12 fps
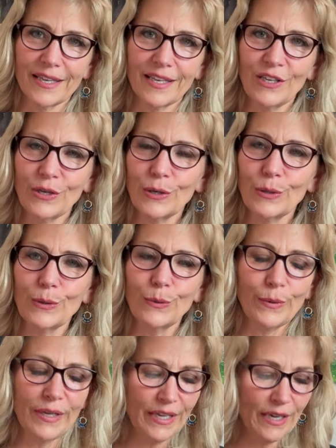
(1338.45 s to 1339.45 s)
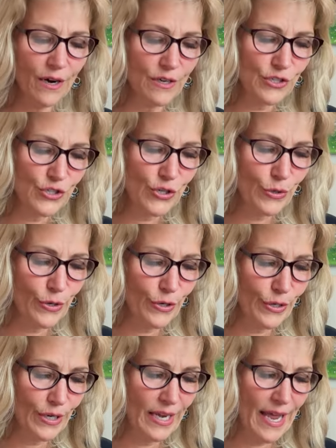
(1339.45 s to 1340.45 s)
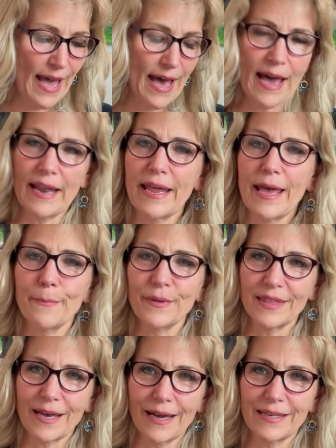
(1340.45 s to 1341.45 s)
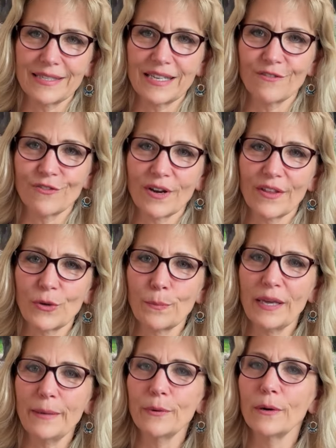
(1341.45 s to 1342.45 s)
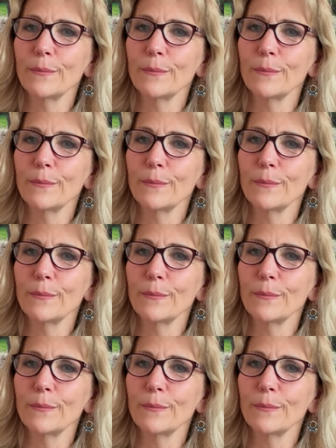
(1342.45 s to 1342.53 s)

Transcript: You know, we are so good at empathizing for other people,